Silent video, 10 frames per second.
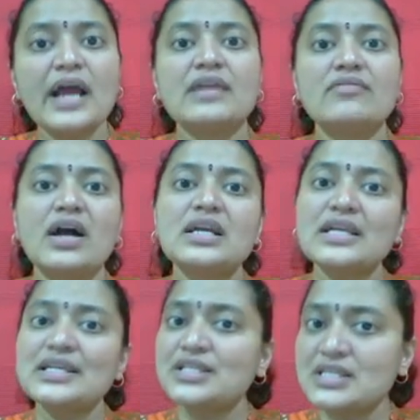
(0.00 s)

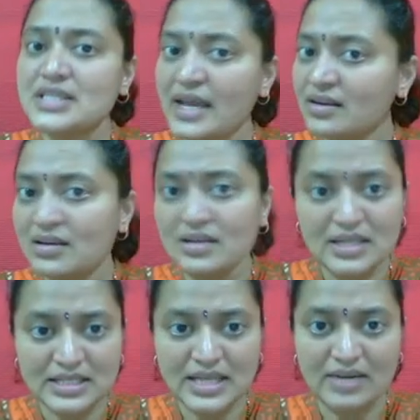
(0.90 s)
advantages and
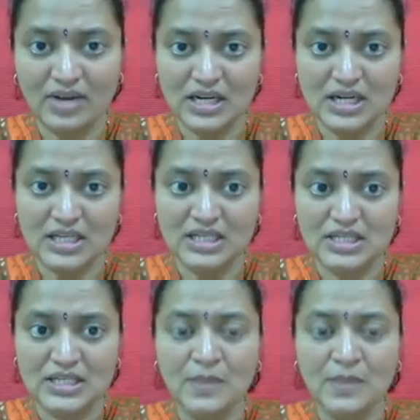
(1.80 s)
disadvantages.